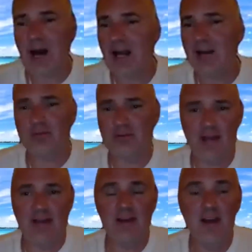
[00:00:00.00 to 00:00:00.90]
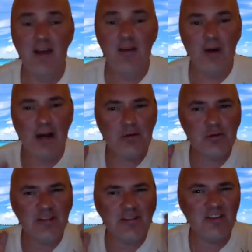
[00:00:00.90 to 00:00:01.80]
or not why don't you
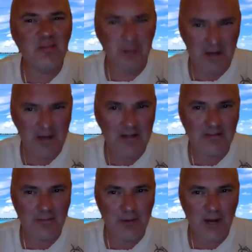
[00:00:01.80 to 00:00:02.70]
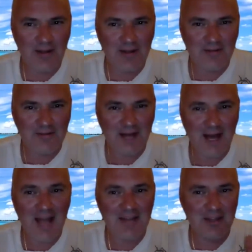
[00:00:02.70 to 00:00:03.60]
just experience the product i
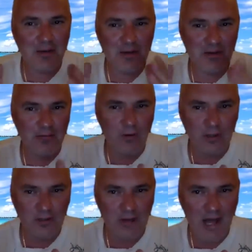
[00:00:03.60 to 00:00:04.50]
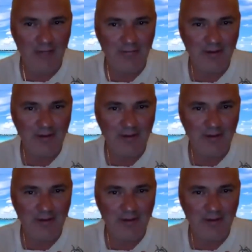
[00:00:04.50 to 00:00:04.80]
think you're gonna fall in love